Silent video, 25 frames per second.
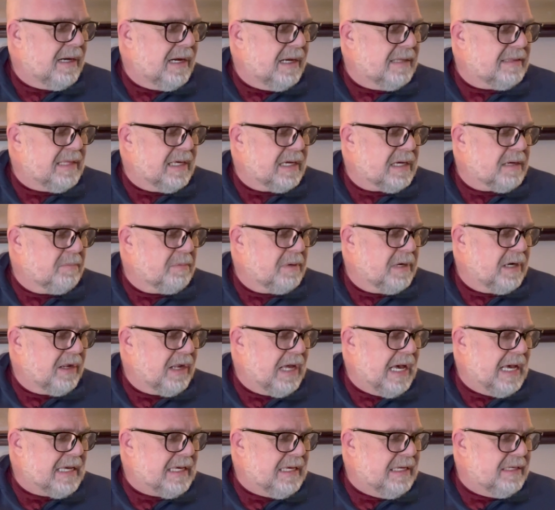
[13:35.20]
I think I'm going to
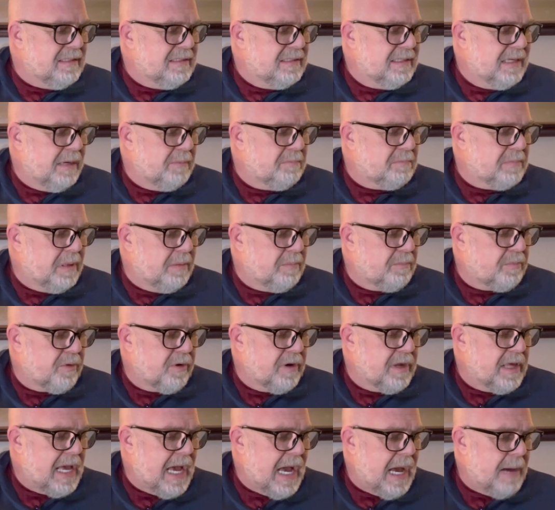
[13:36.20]
like it. I'm
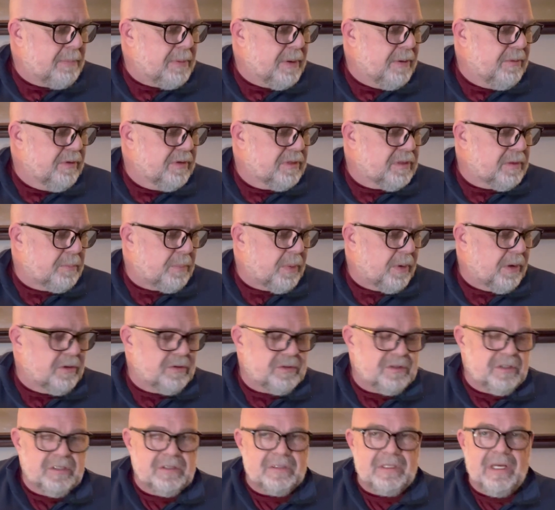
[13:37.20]
pretty happy with the
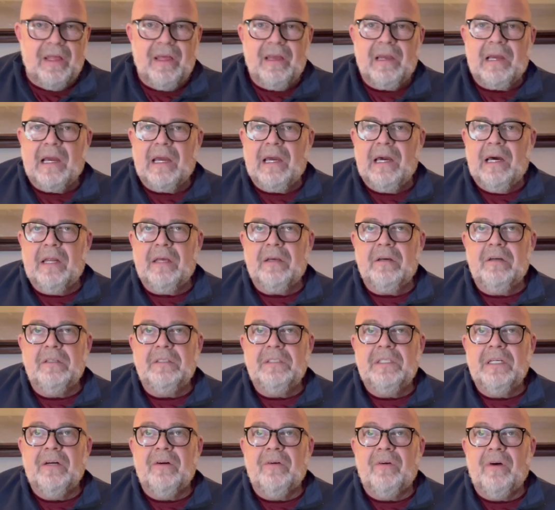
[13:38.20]
purchase. I think I got a good
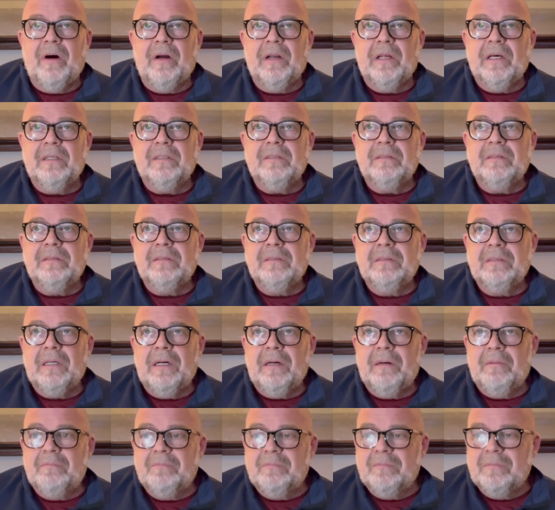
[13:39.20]
deal on it.
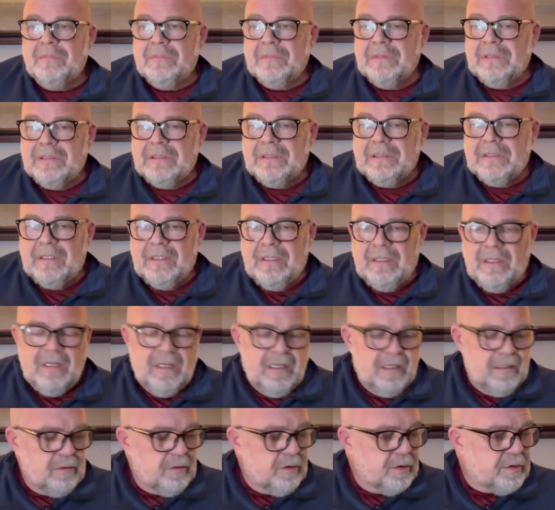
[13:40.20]
Um,
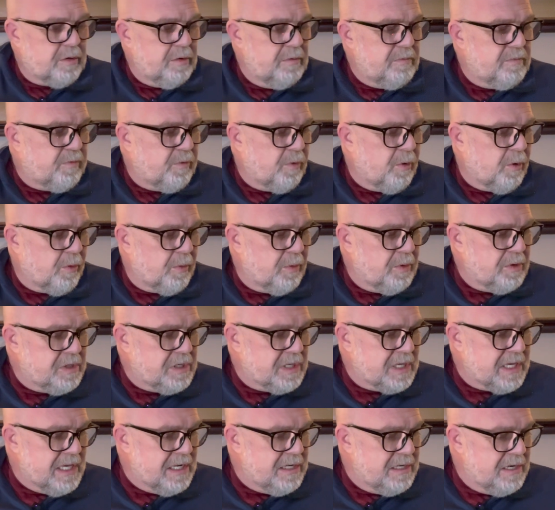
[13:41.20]
Looking forward to
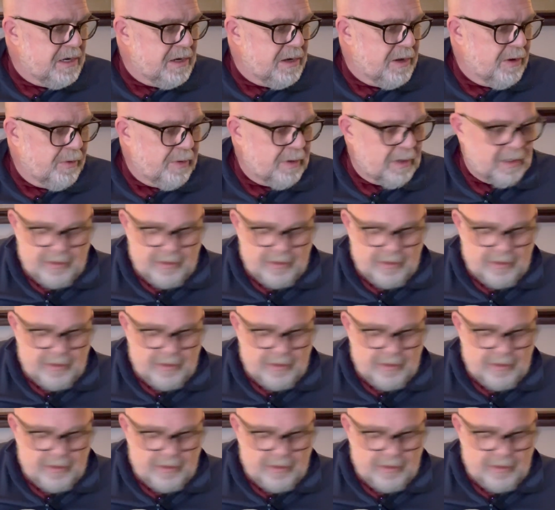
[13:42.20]
getting to know it a